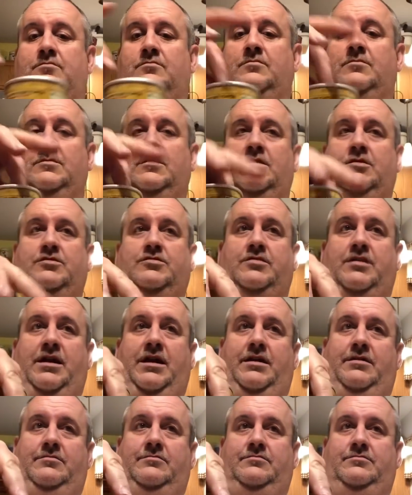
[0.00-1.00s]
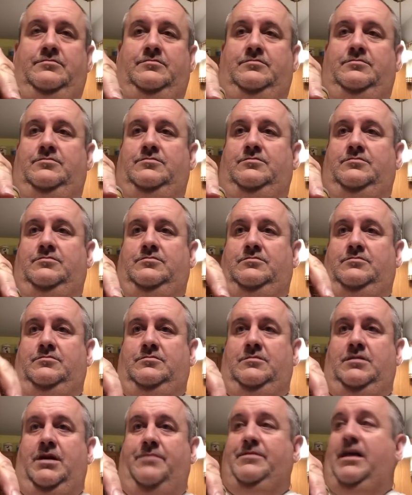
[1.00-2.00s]
try to get the flavor. Try
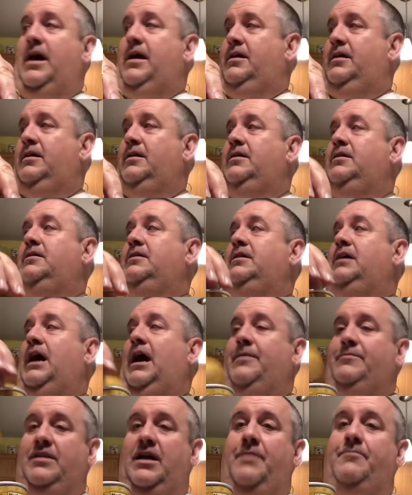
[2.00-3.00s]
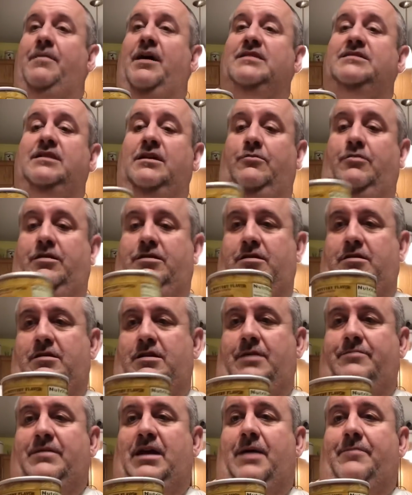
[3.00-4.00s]
it. I'm not messing with
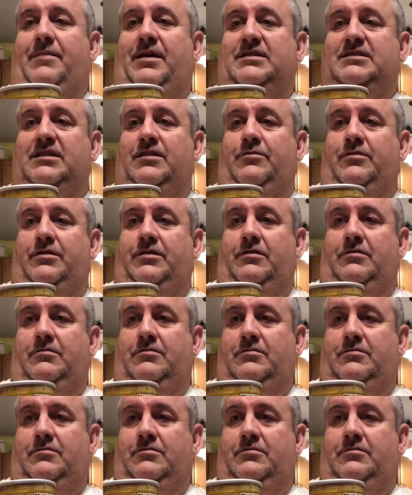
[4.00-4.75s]
you.